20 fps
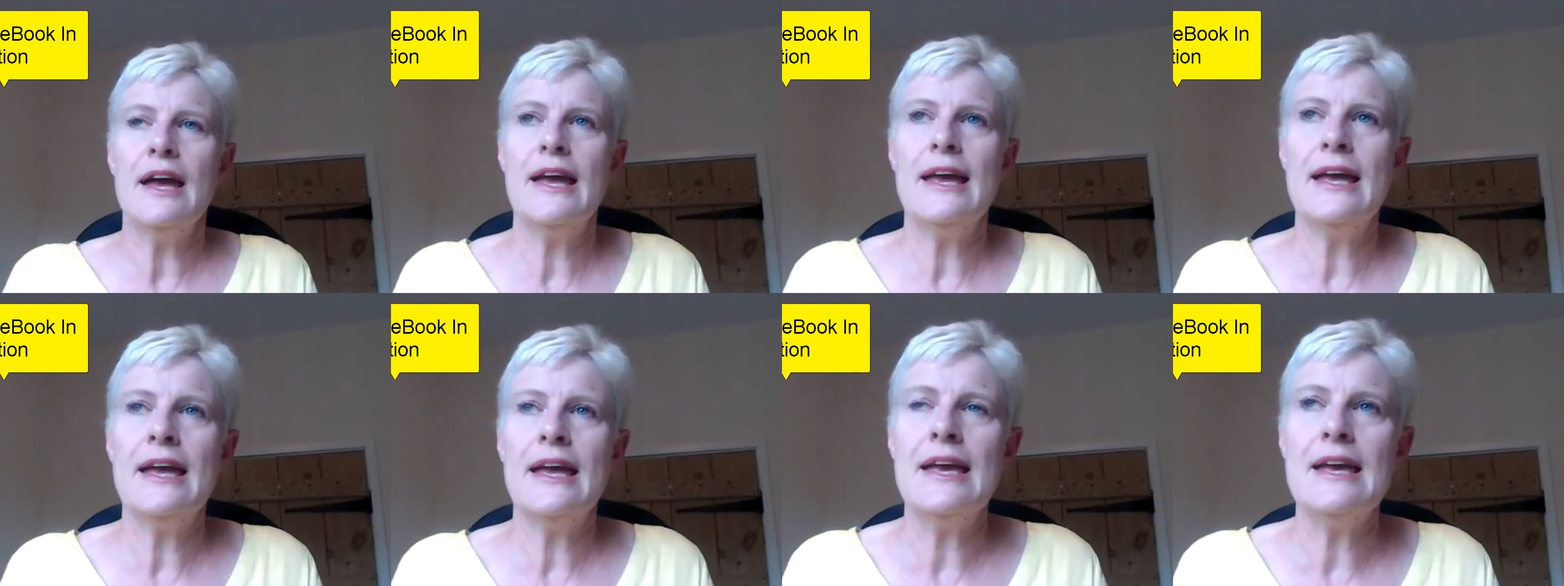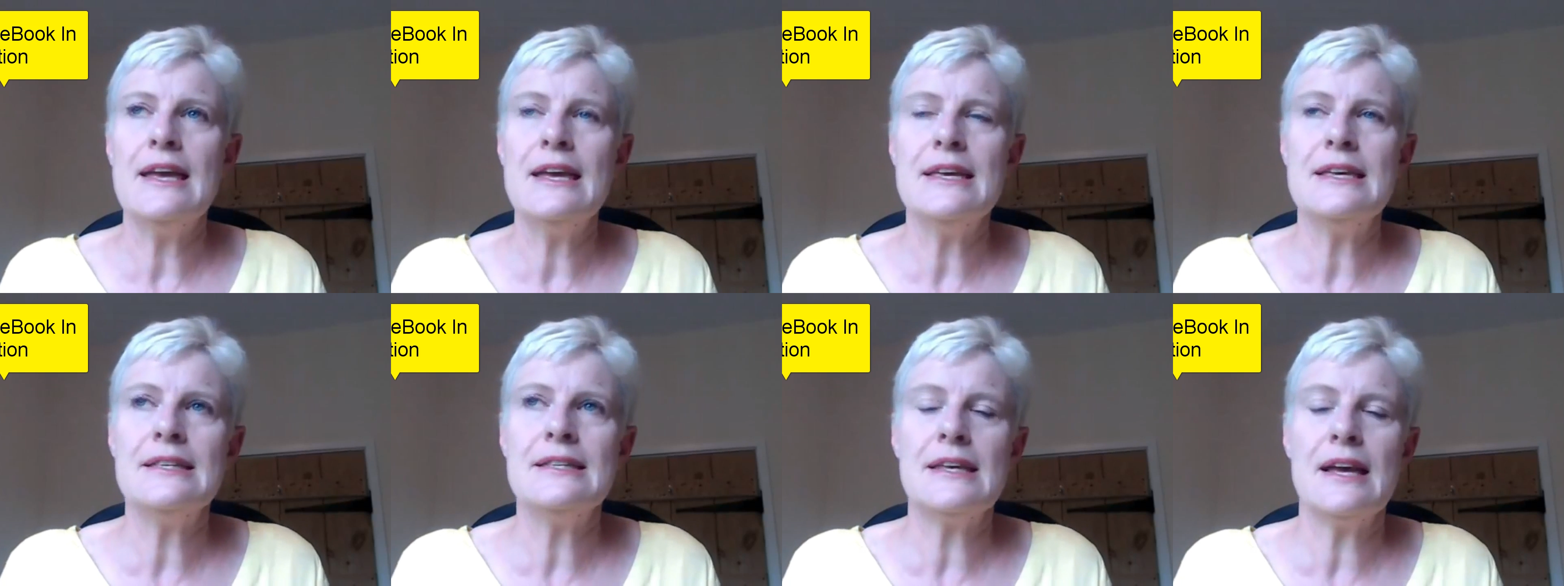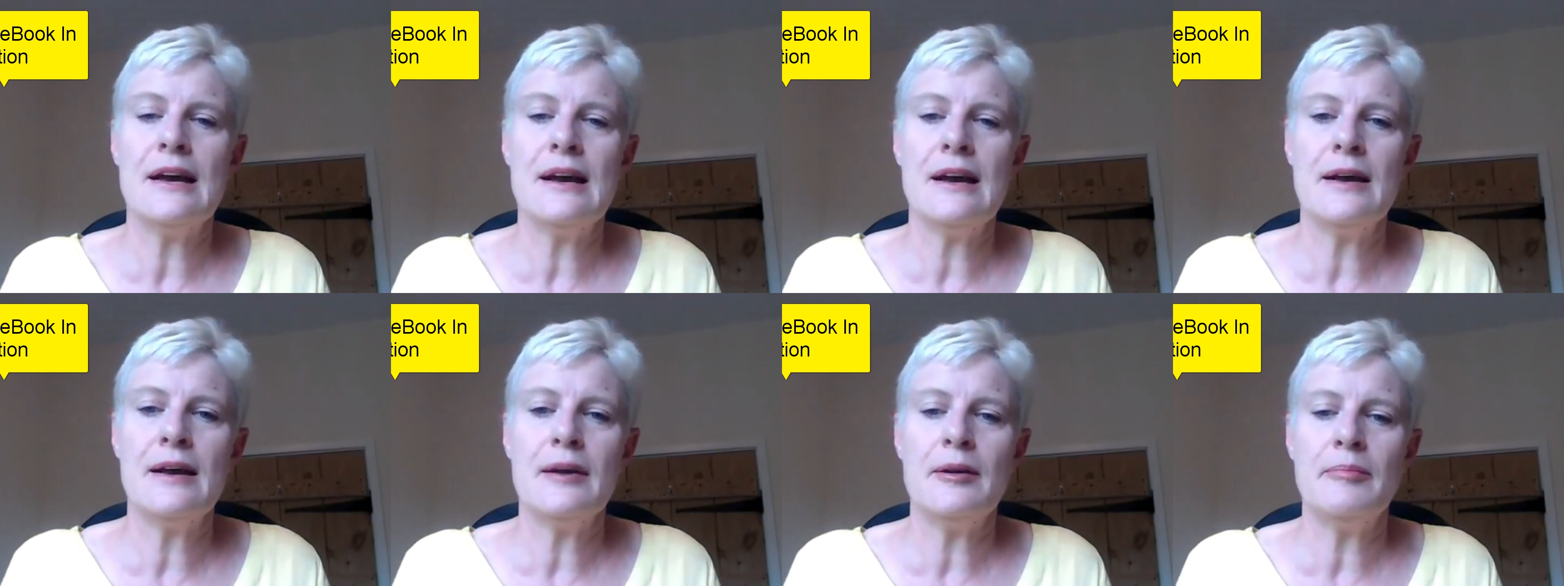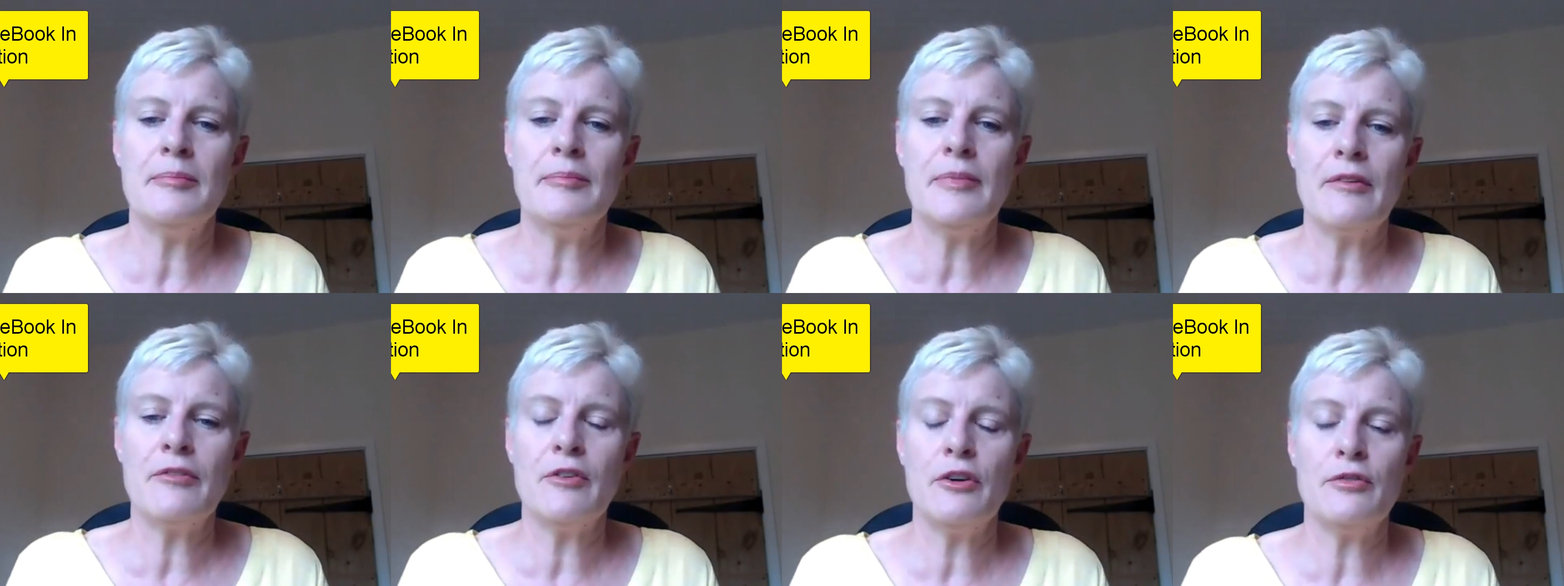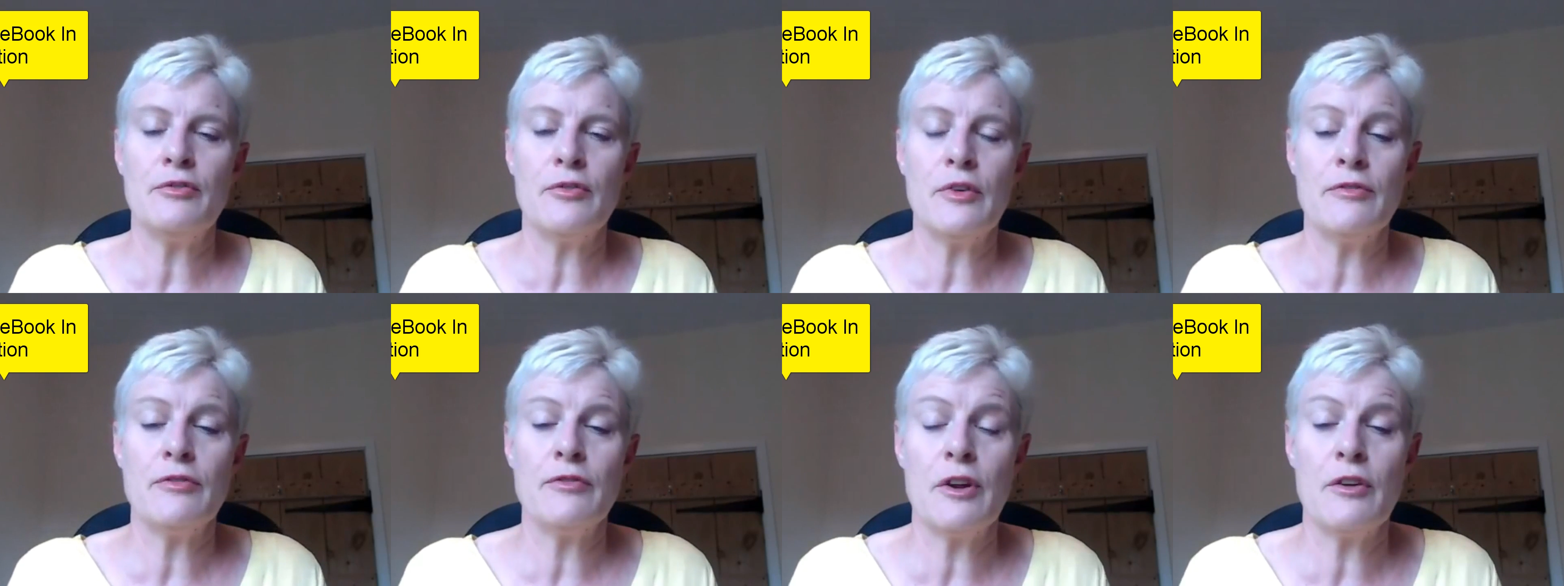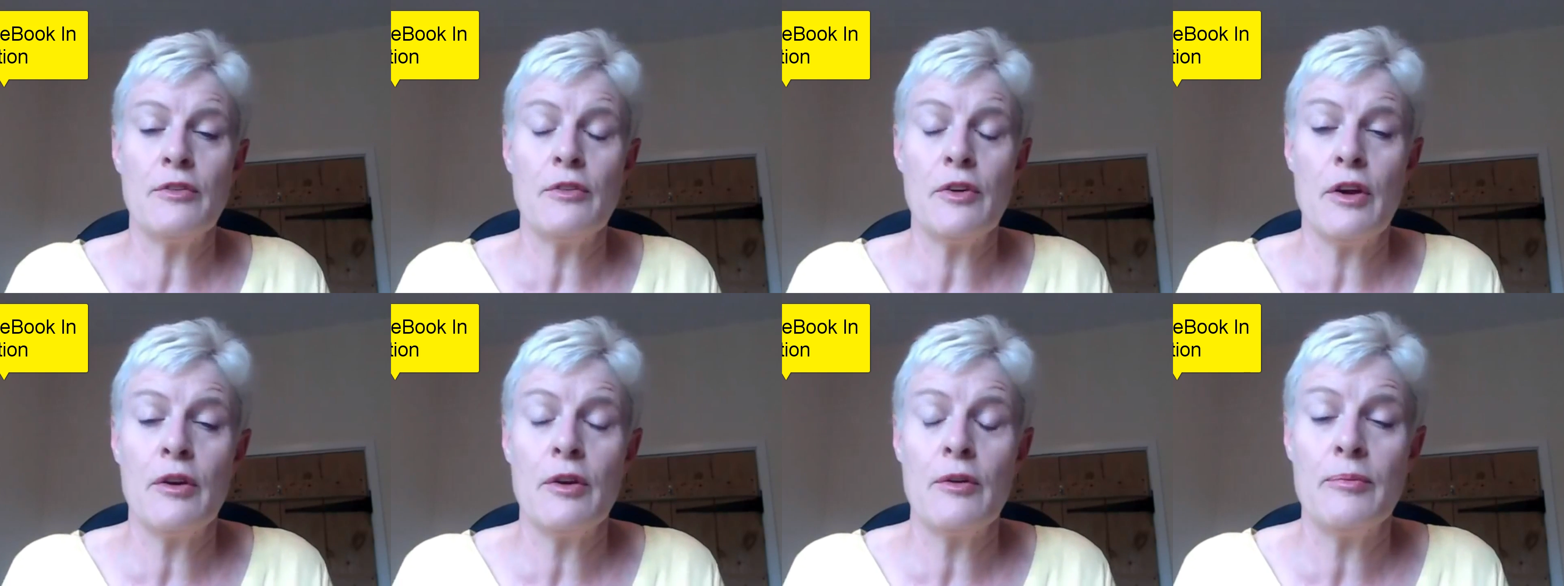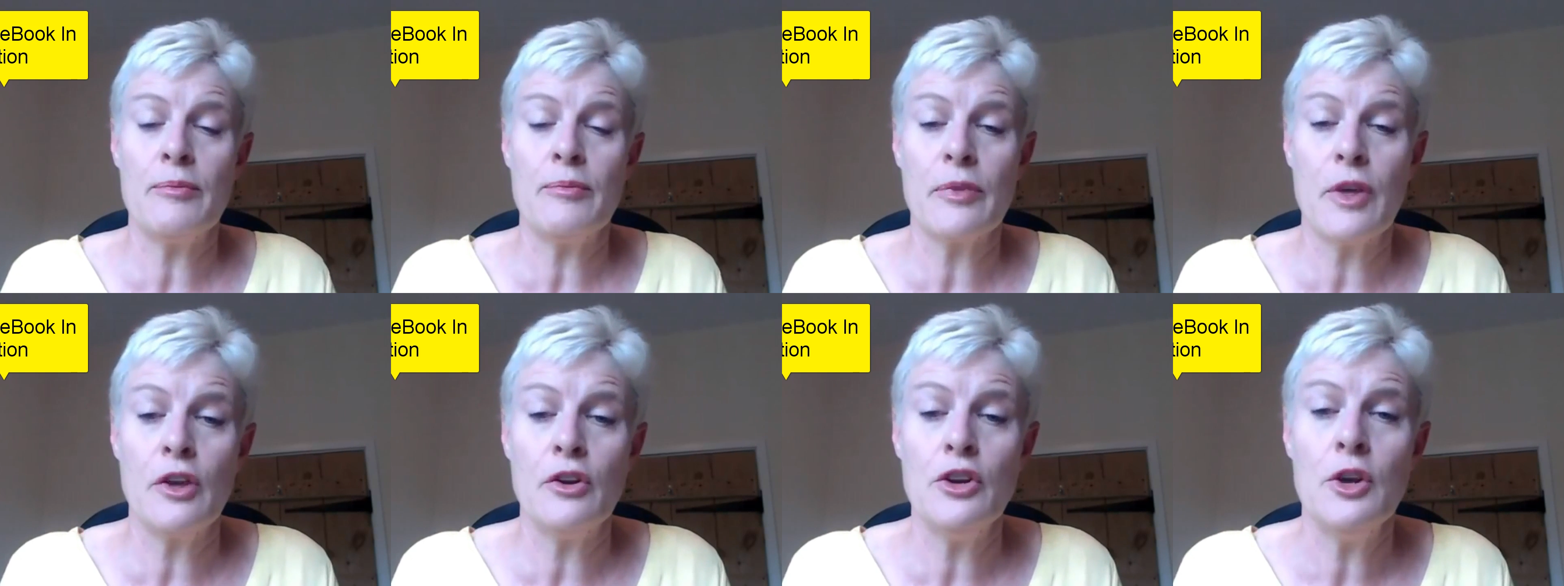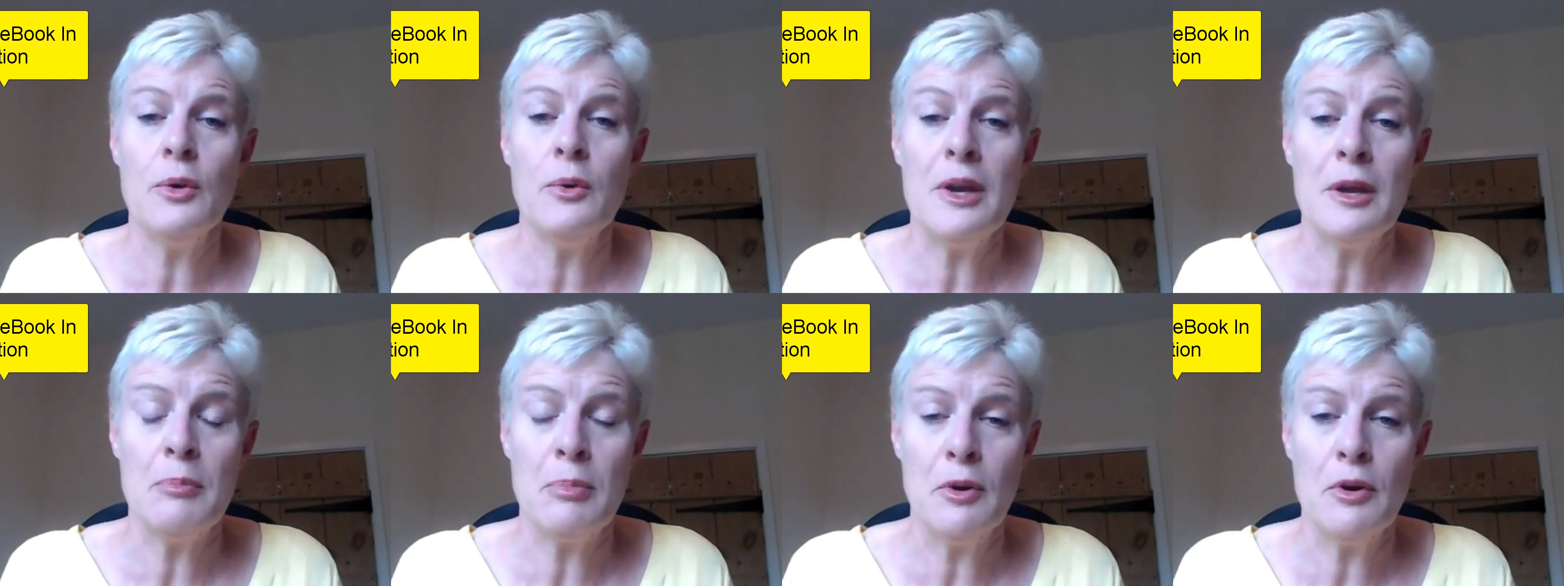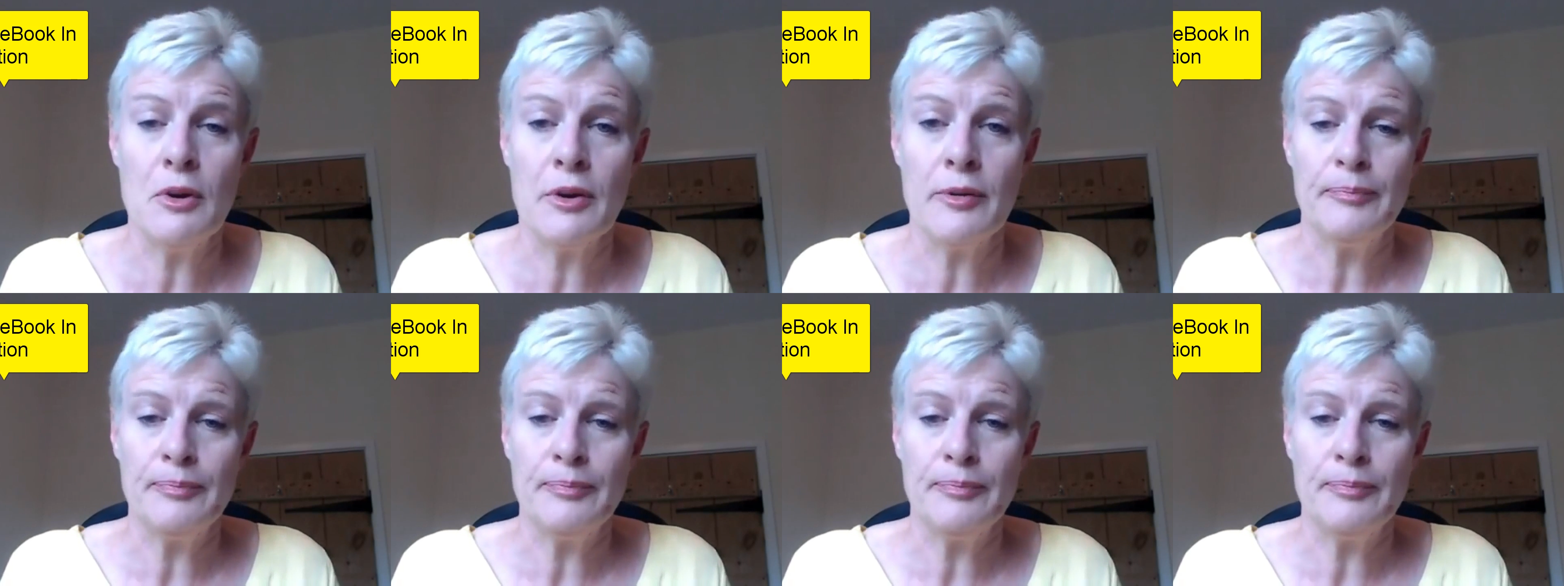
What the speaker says: is I've done a new ebook,